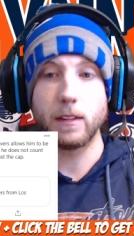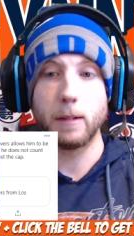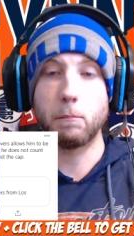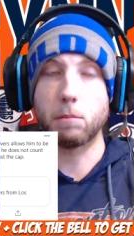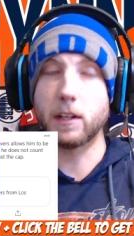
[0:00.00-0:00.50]

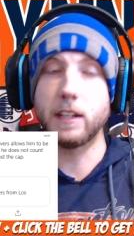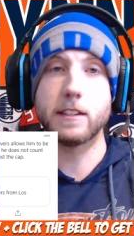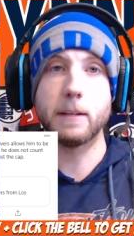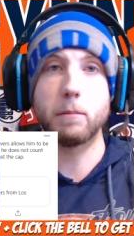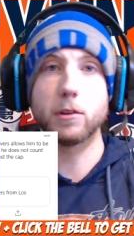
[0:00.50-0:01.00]
Pretty
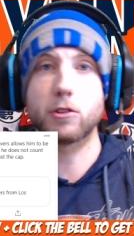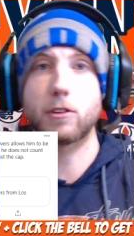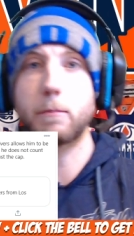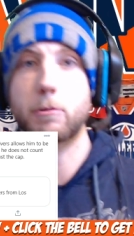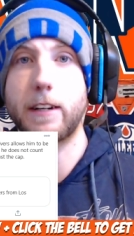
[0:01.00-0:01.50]
simple
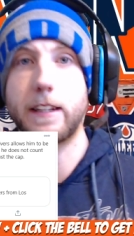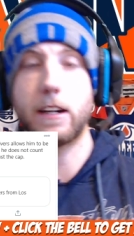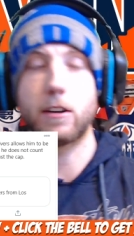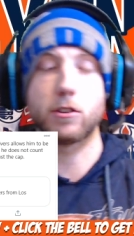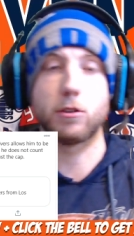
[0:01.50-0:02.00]
script right
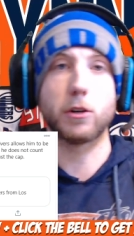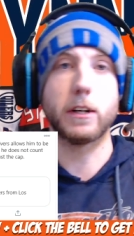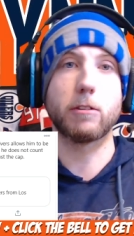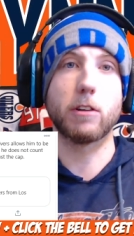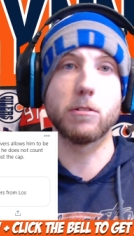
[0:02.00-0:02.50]
there. So Troy
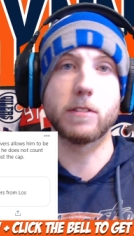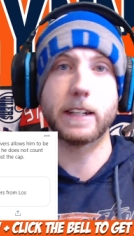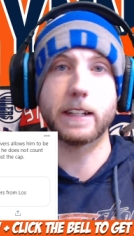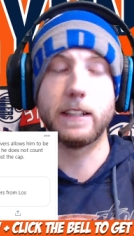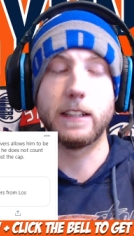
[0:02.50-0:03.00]

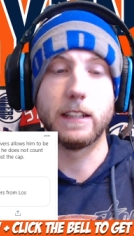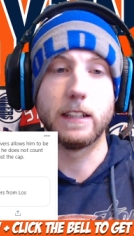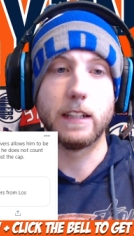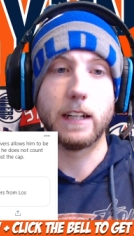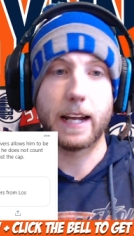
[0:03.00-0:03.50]
Grosenick,
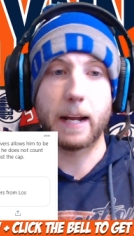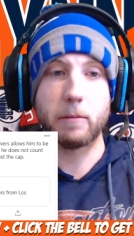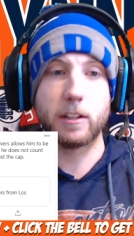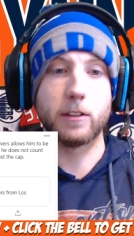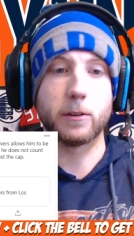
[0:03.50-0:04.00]
an
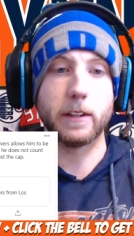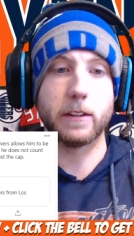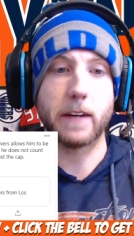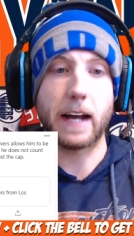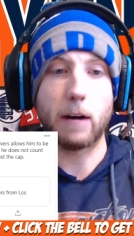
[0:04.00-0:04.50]
Edmonton Oiler
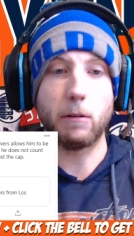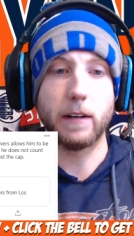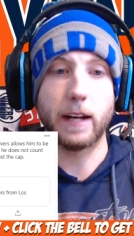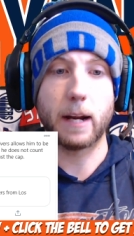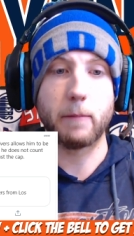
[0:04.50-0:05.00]
now,
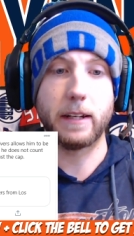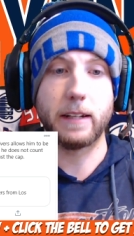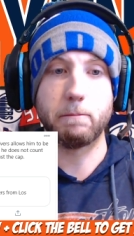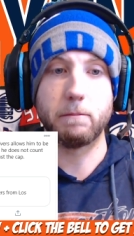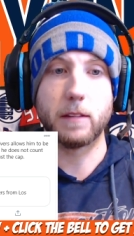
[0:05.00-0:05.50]
and I
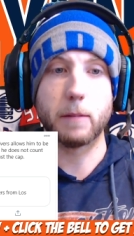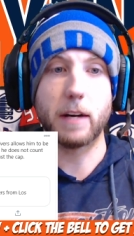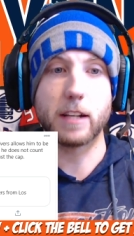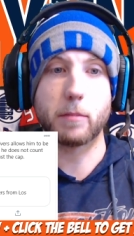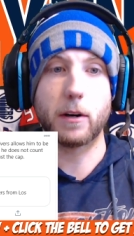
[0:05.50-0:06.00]
mean the
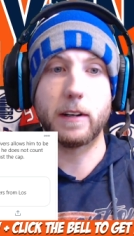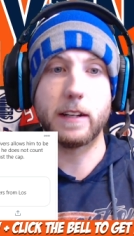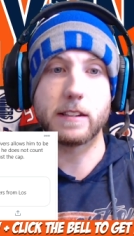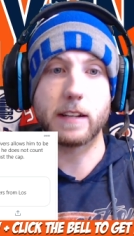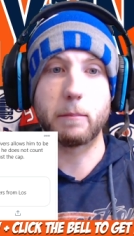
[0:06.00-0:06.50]
best part
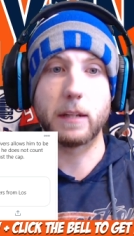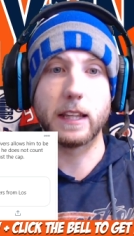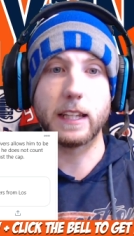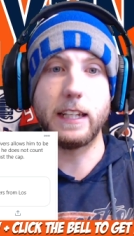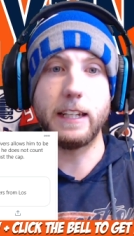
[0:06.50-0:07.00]
is, I
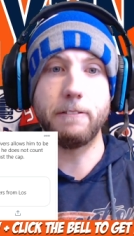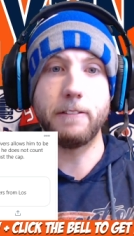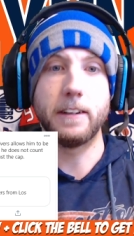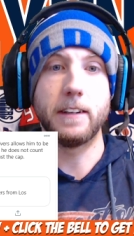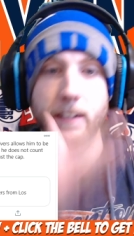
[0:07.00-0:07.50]
believe,
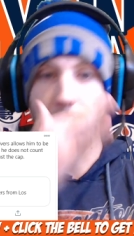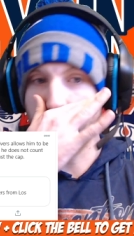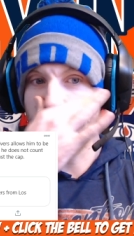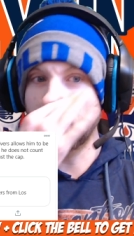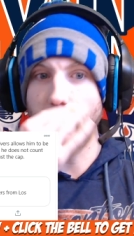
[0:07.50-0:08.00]

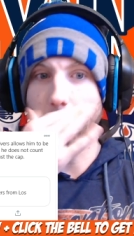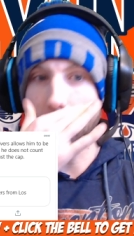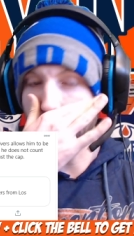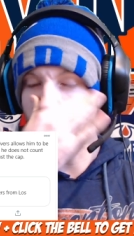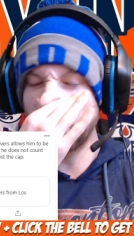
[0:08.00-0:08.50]
claiming on
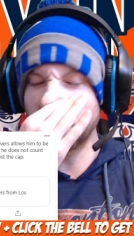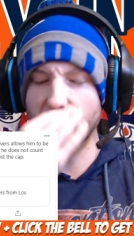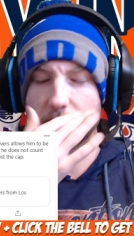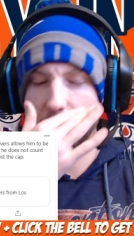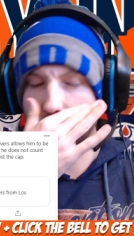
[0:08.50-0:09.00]

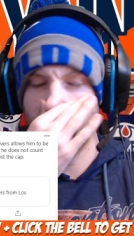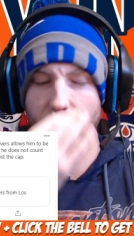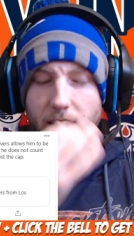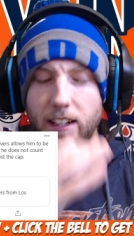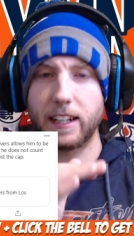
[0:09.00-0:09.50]
waivers,
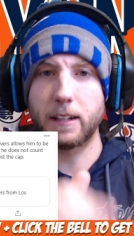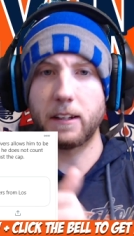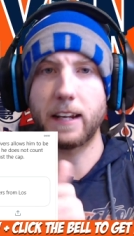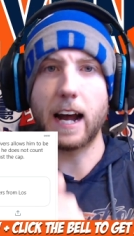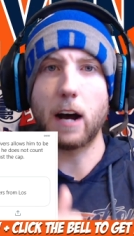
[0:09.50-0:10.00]
he
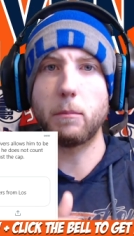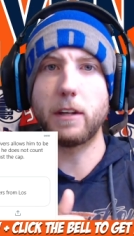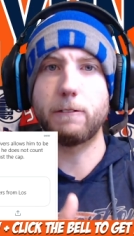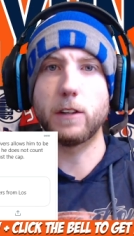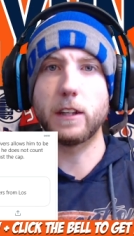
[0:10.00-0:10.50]
can now be
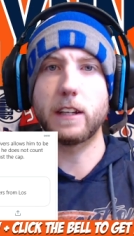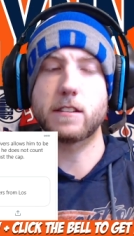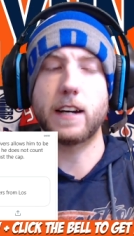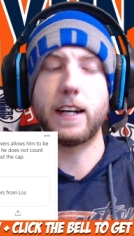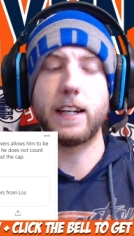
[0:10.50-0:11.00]
fully
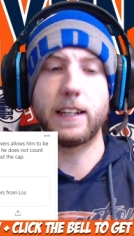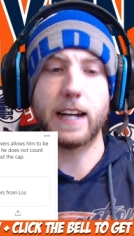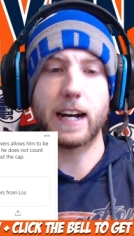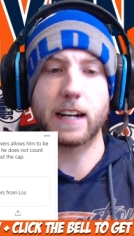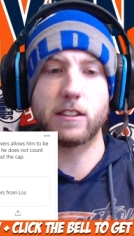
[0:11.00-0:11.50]
assigned to the
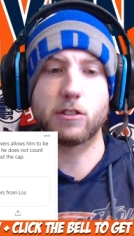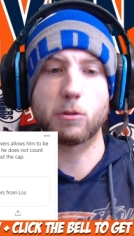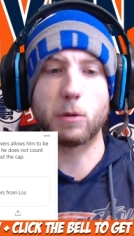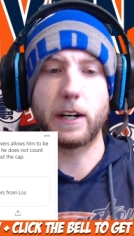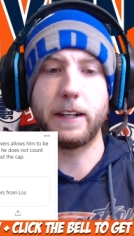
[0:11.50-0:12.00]
taxi
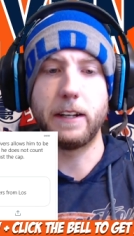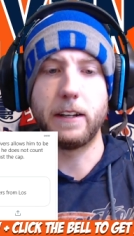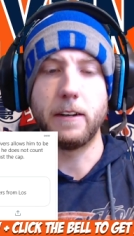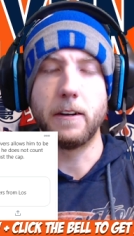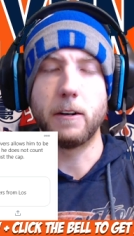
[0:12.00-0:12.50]
squad
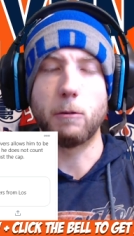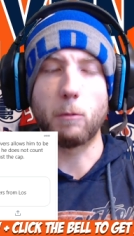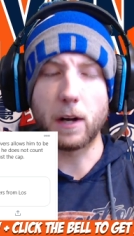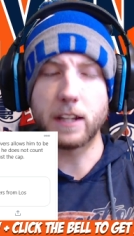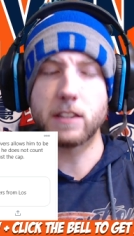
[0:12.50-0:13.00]

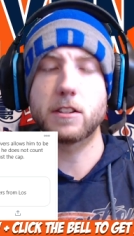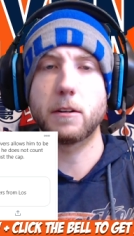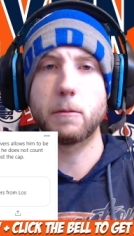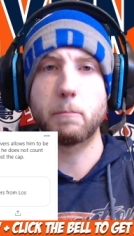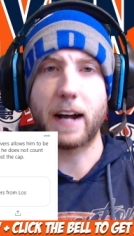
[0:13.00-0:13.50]
once
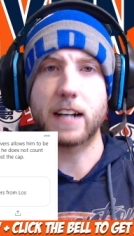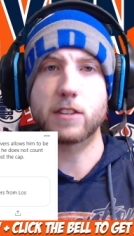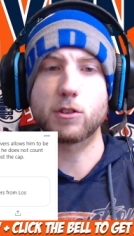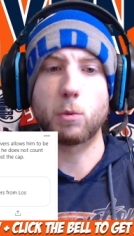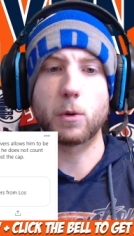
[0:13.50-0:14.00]

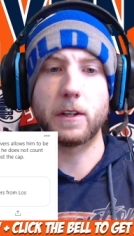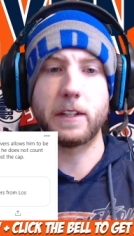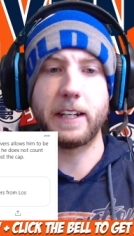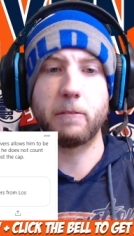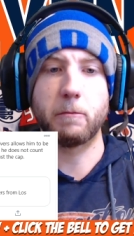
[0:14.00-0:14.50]
past
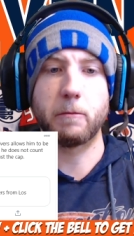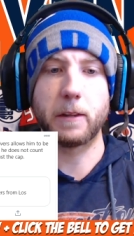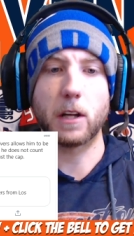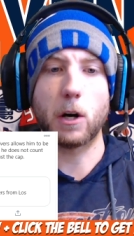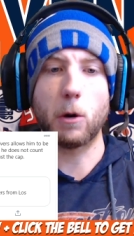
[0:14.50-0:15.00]
quarantine without